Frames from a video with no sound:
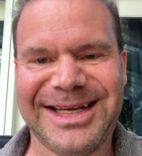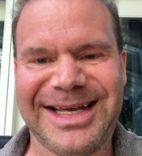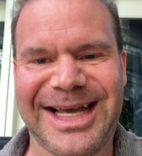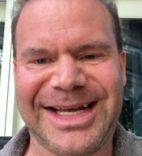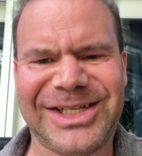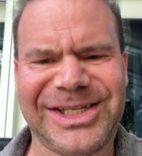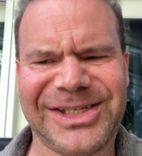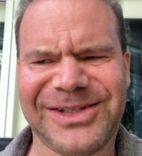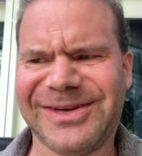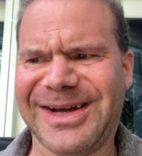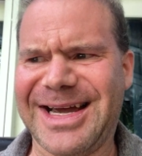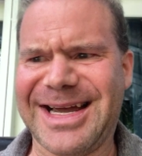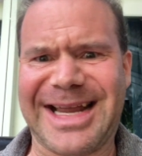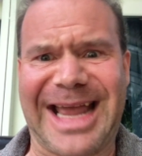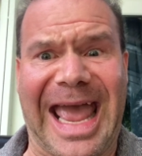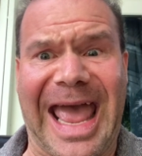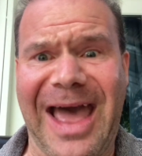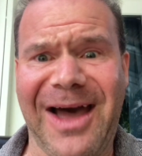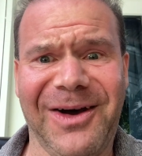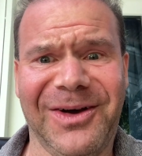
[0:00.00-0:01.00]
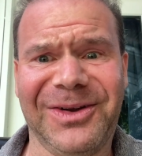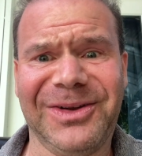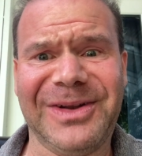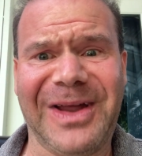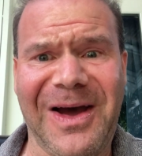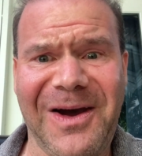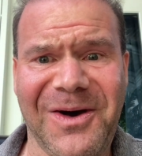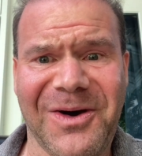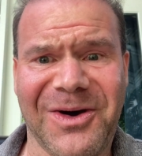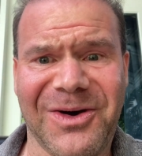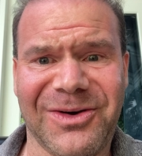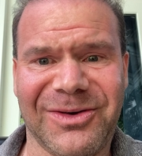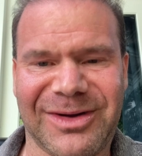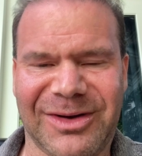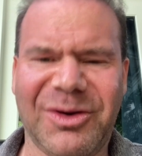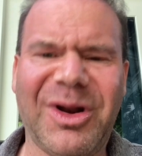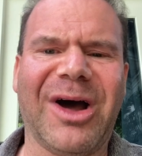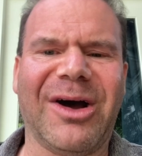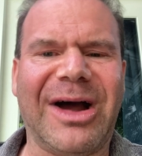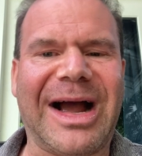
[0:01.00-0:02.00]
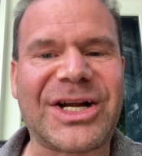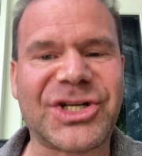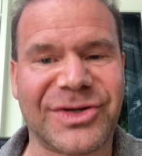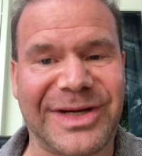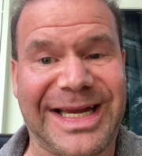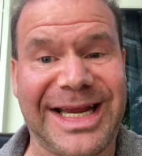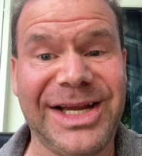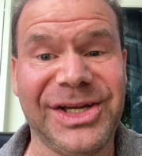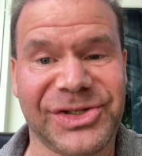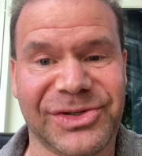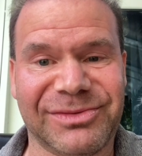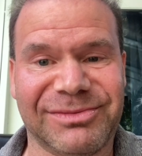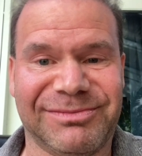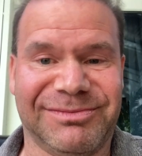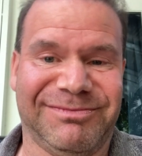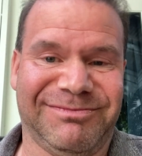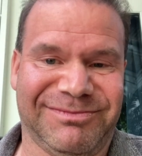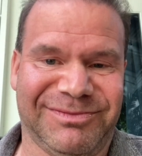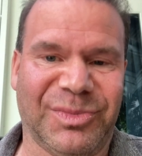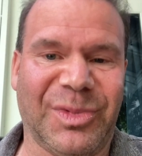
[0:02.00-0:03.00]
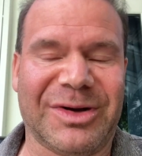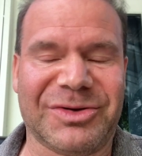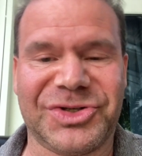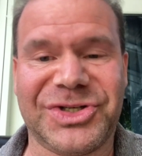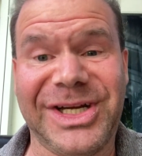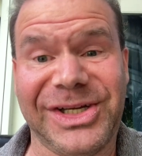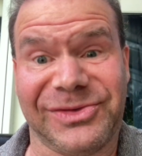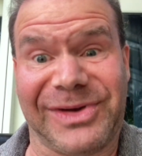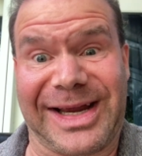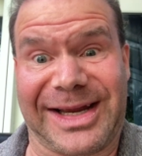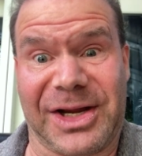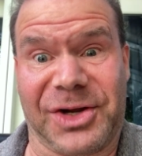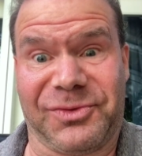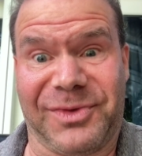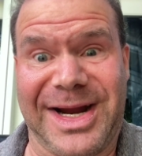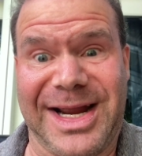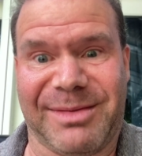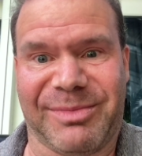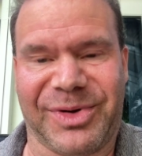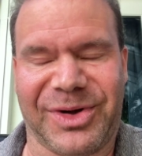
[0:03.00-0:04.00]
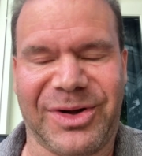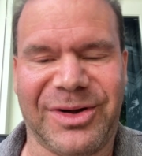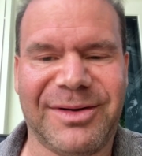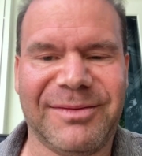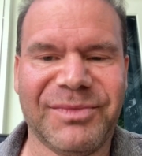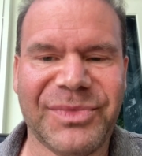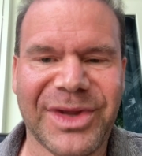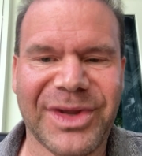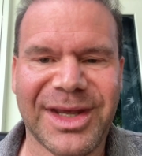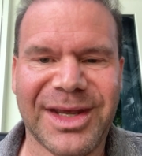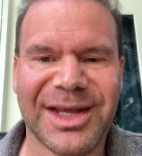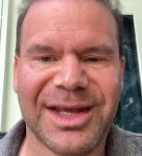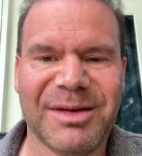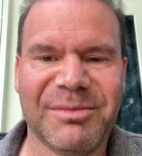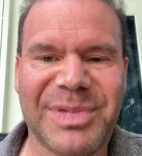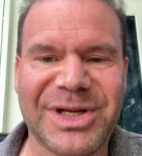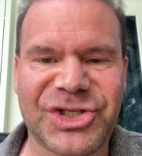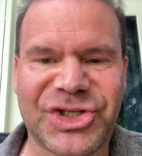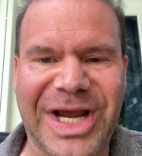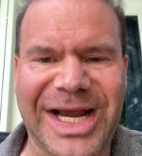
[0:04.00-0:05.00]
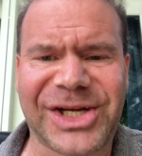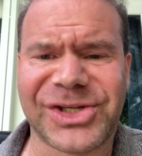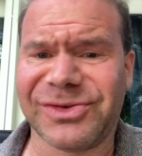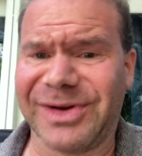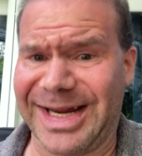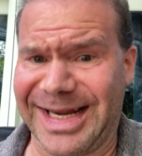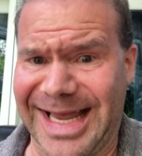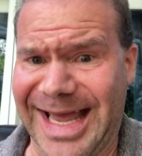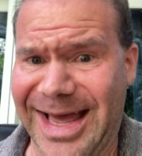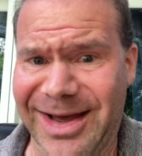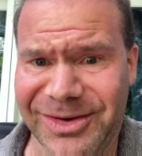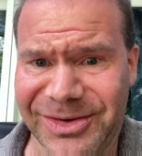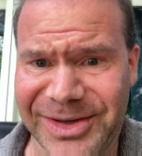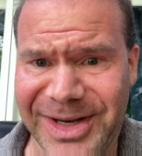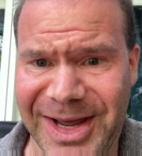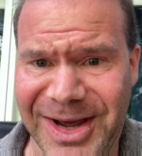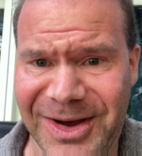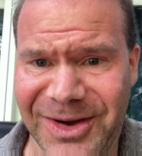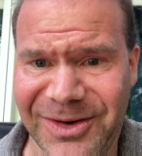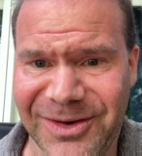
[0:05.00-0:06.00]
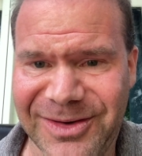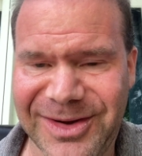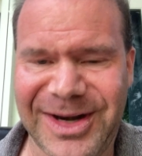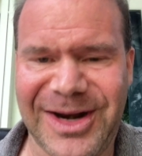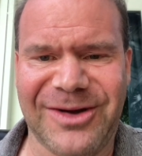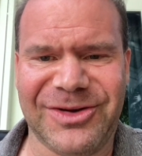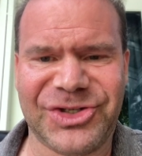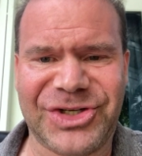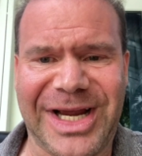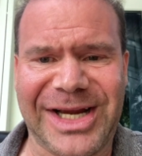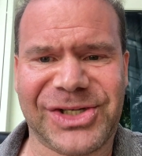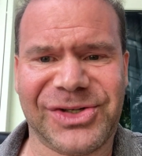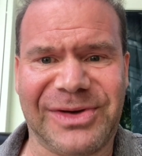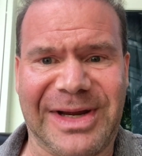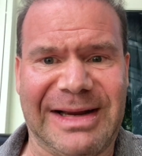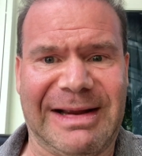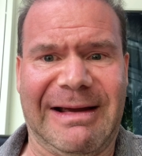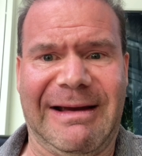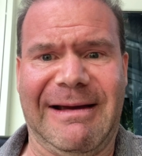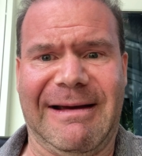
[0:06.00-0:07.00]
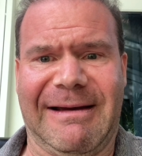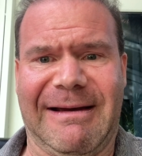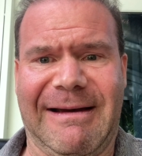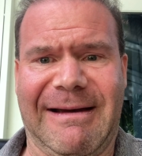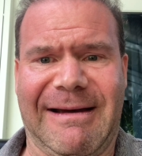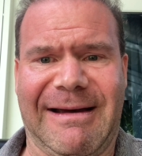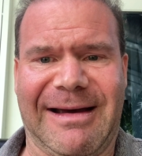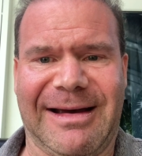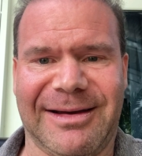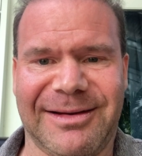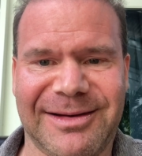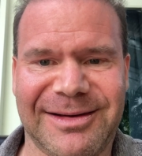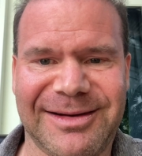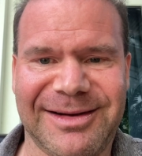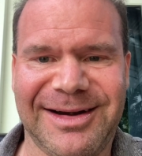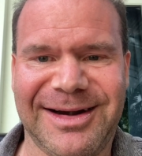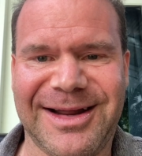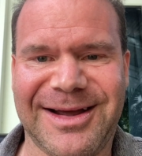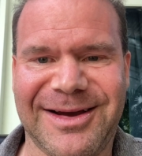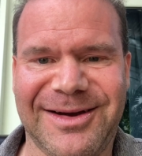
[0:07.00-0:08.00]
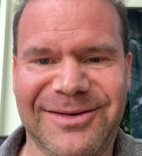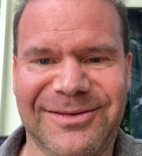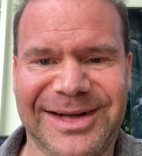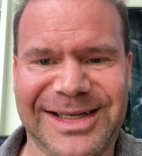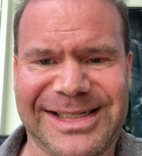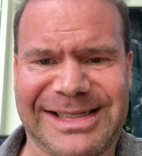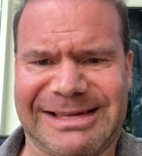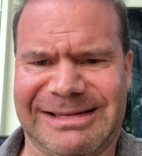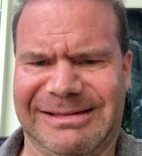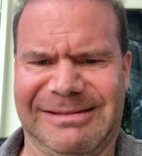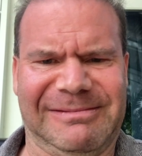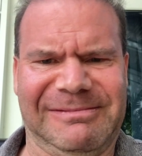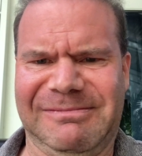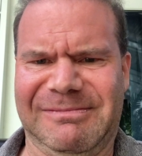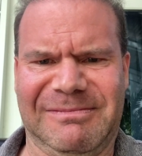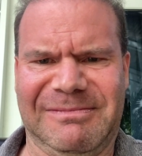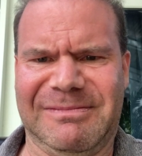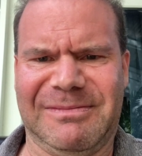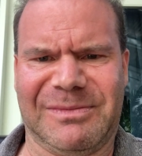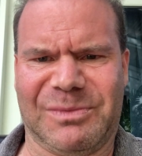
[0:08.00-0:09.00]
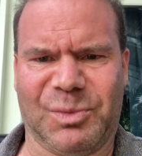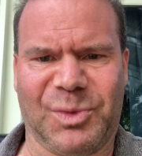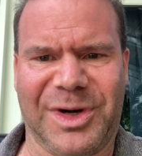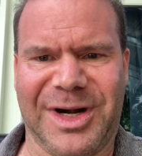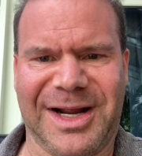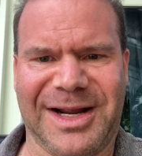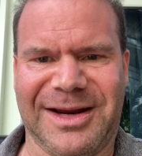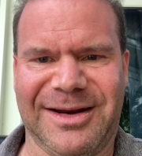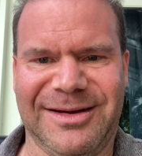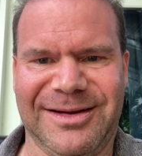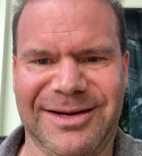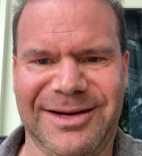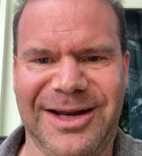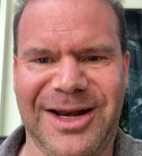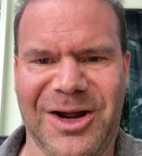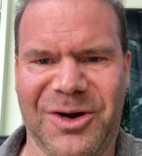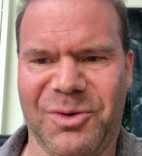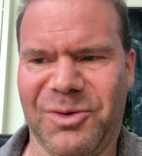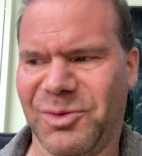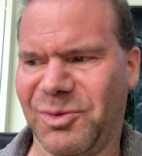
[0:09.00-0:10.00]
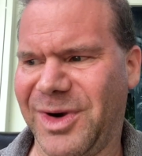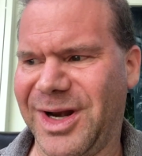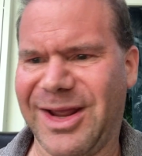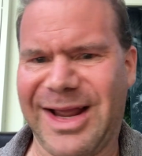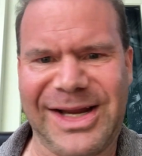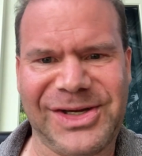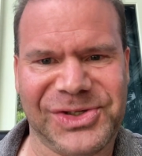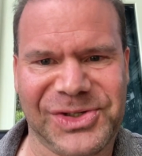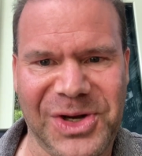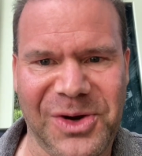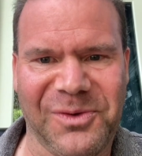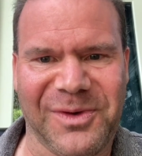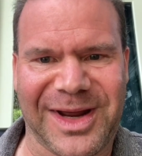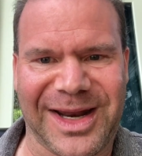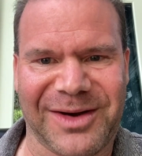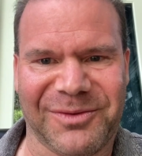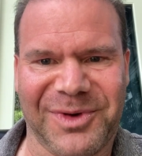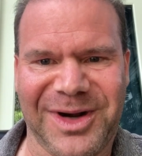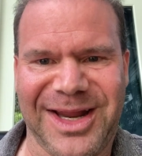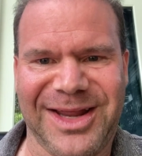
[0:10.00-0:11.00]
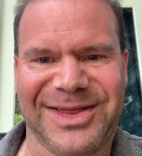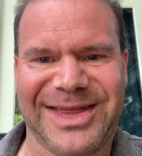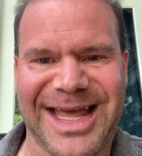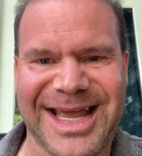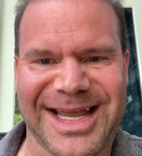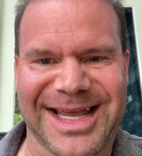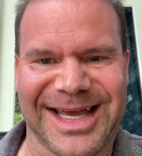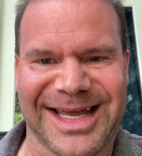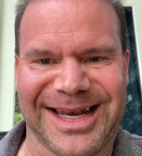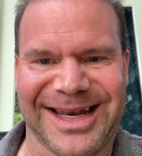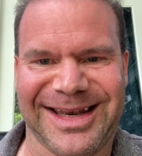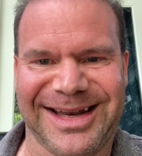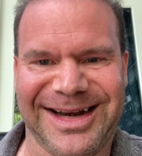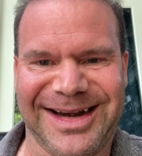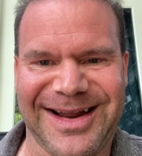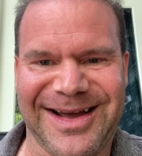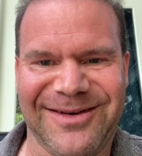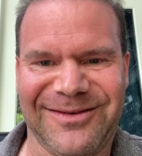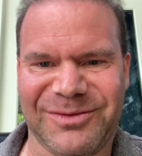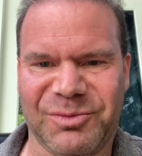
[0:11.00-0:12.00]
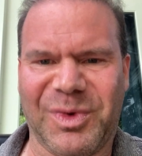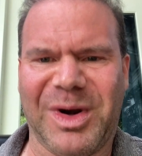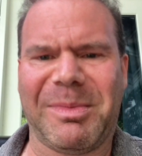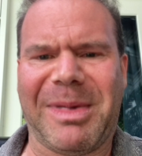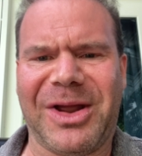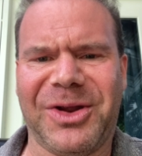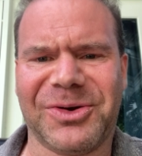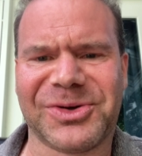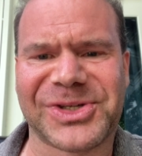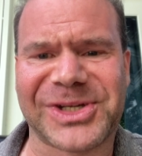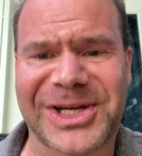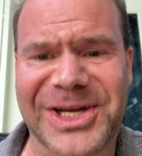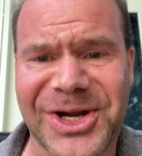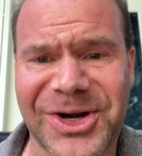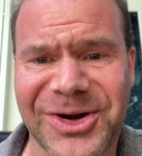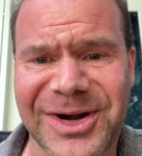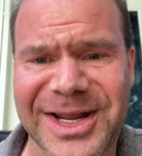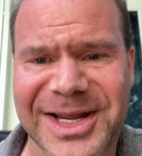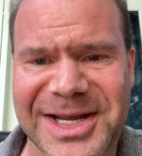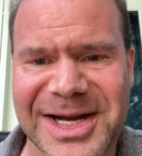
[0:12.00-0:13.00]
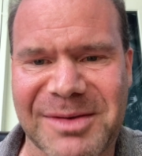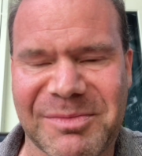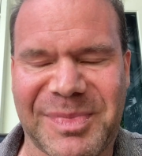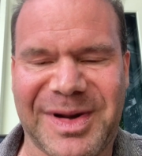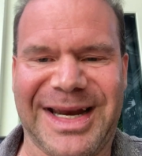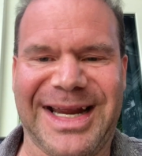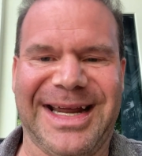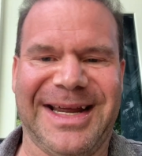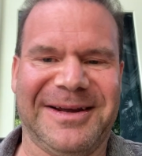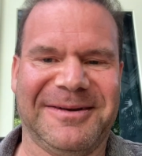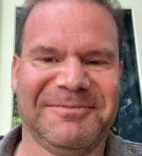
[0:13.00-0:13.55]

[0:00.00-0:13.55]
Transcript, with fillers: And she's like, hell no. No, actually, he's, well, she's like agreeable. But Jake's like, hell no. You know, Jake's like, uh uh-uh. uh you know, let's, mm-mm, we're not going to, you know, what are you guys doing? What are you thinking? You know, what about your security company?